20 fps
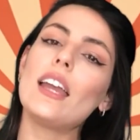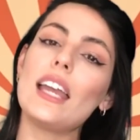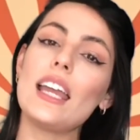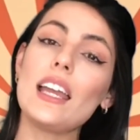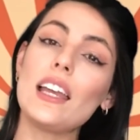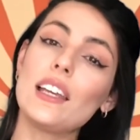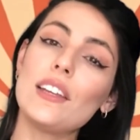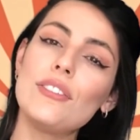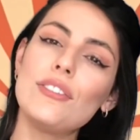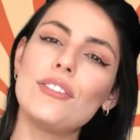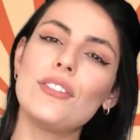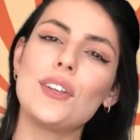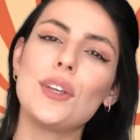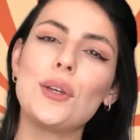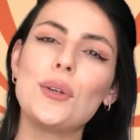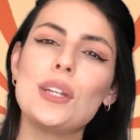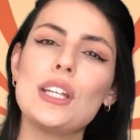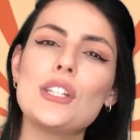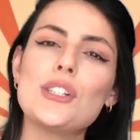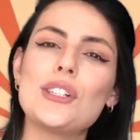If
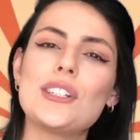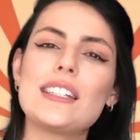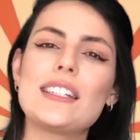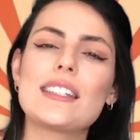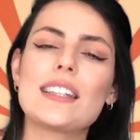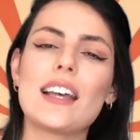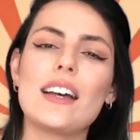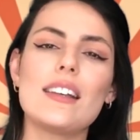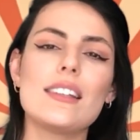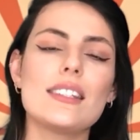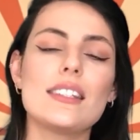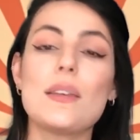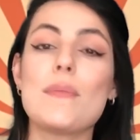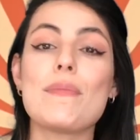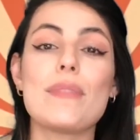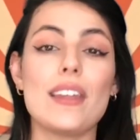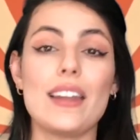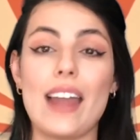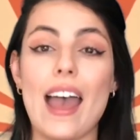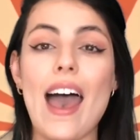you need to discuss
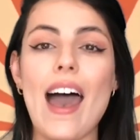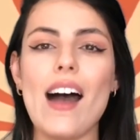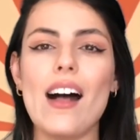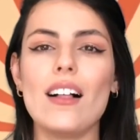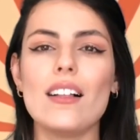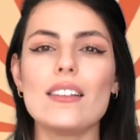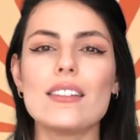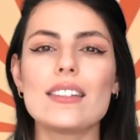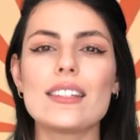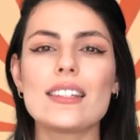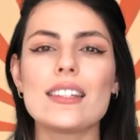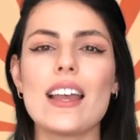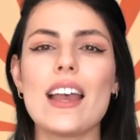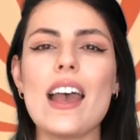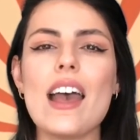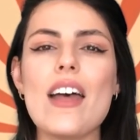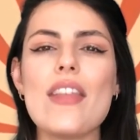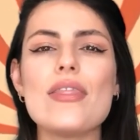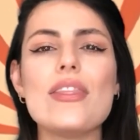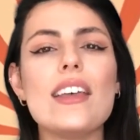something else,
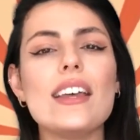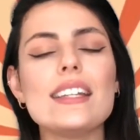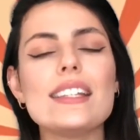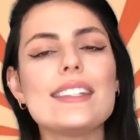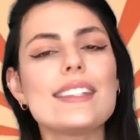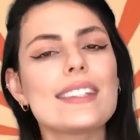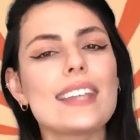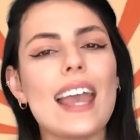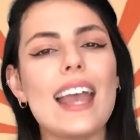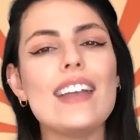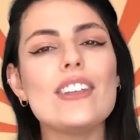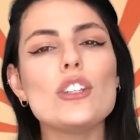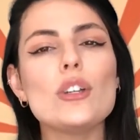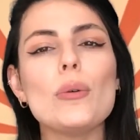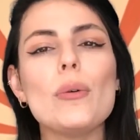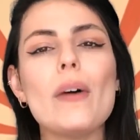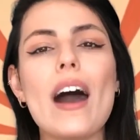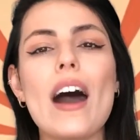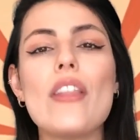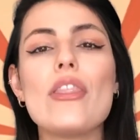then
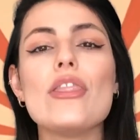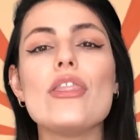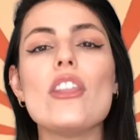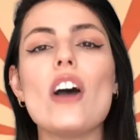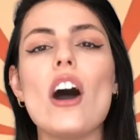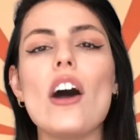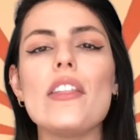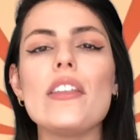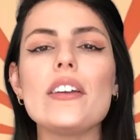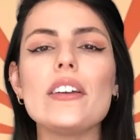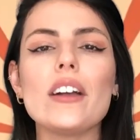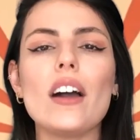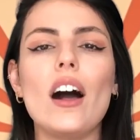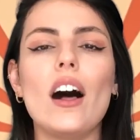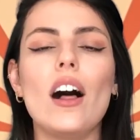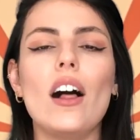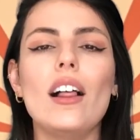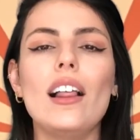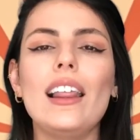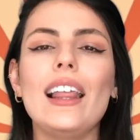schedule another
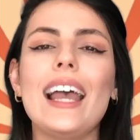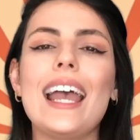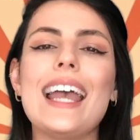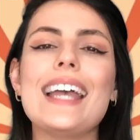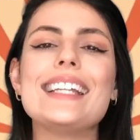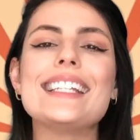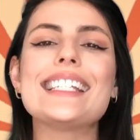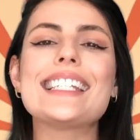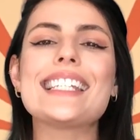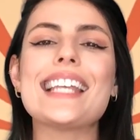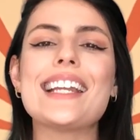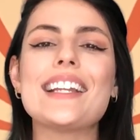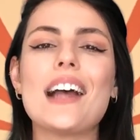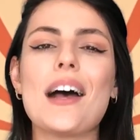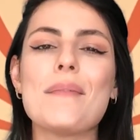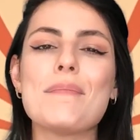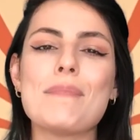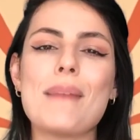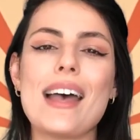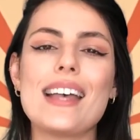call and send
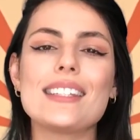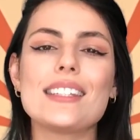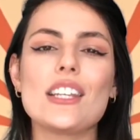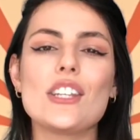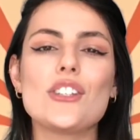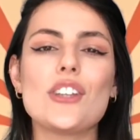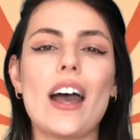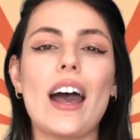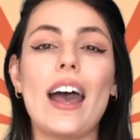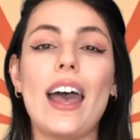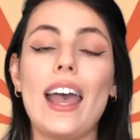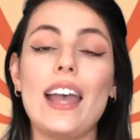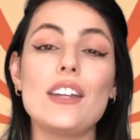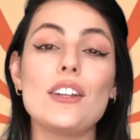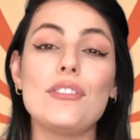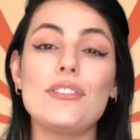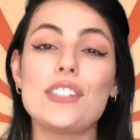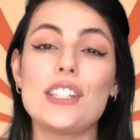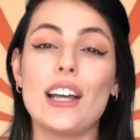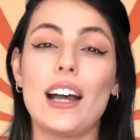a message ahead
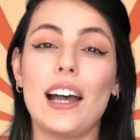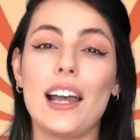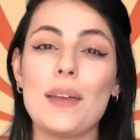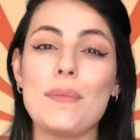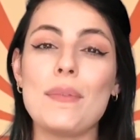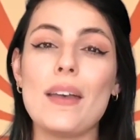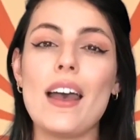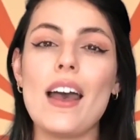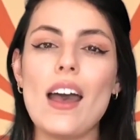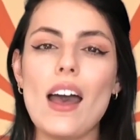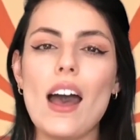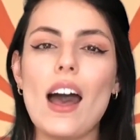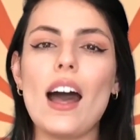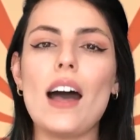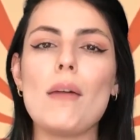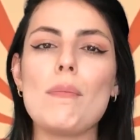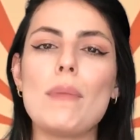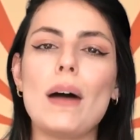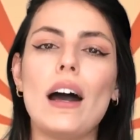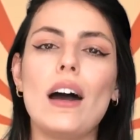of time
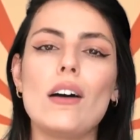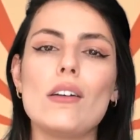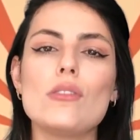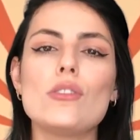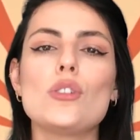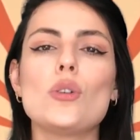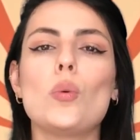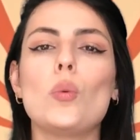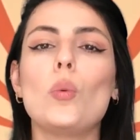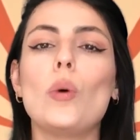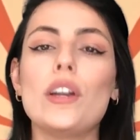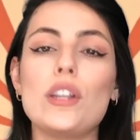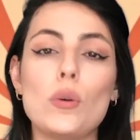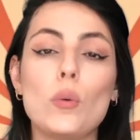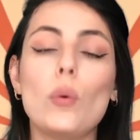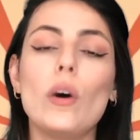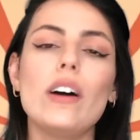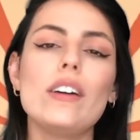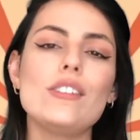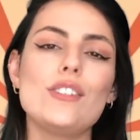about what you
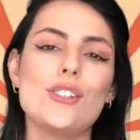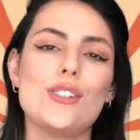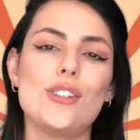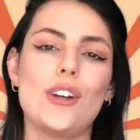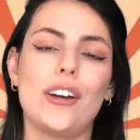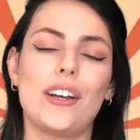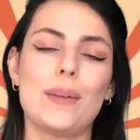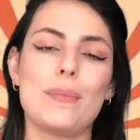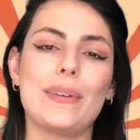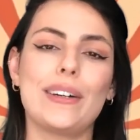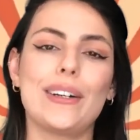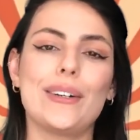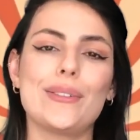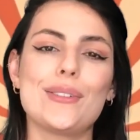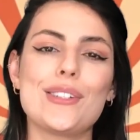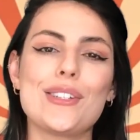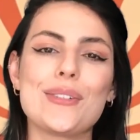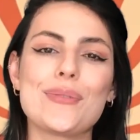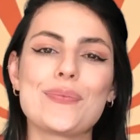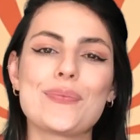want to talk about.
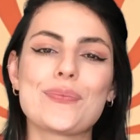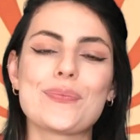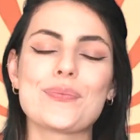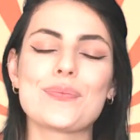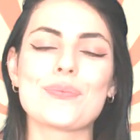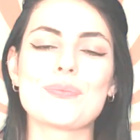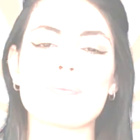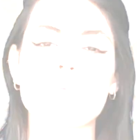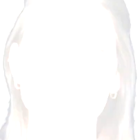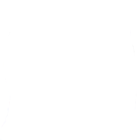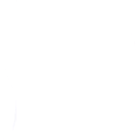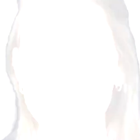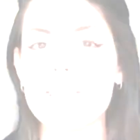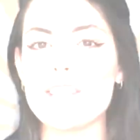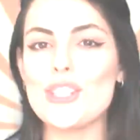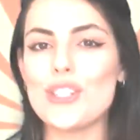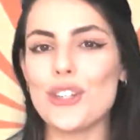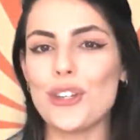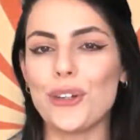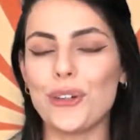
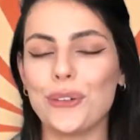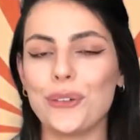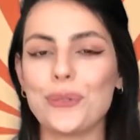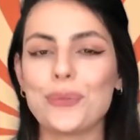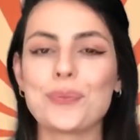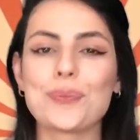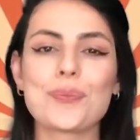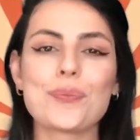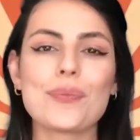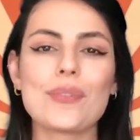2.